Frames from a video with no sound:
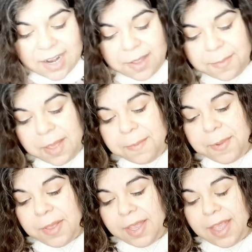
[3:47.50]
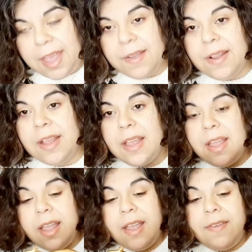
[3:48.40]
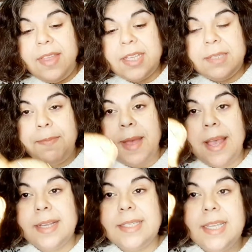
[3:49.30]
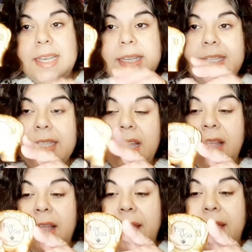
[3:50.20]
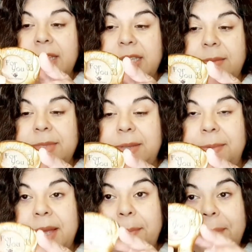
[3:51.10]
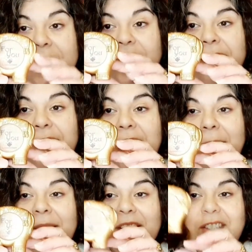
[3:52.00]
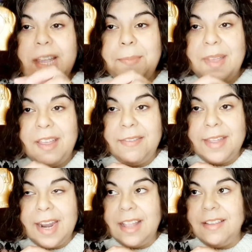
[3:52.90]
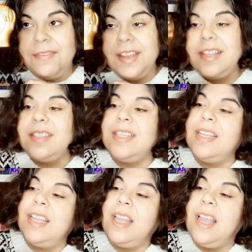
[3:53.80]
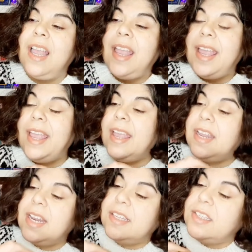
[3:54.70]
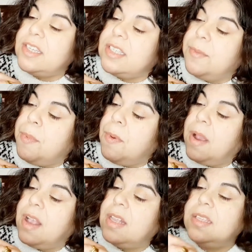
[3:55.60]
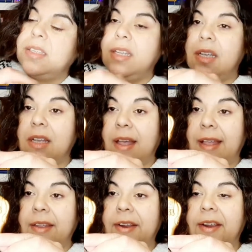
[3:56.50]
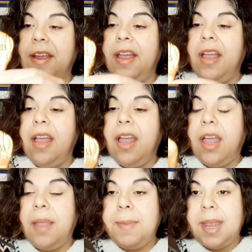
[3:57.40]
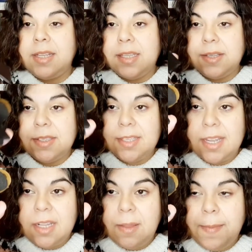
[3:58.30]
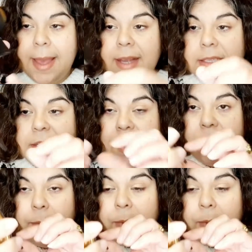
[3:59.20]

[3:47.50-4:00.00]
item I'm pulling out of this box is it seems to be a picture frame in the shape of an elephant, and it's just a bronze color. It has a little stand in the back so you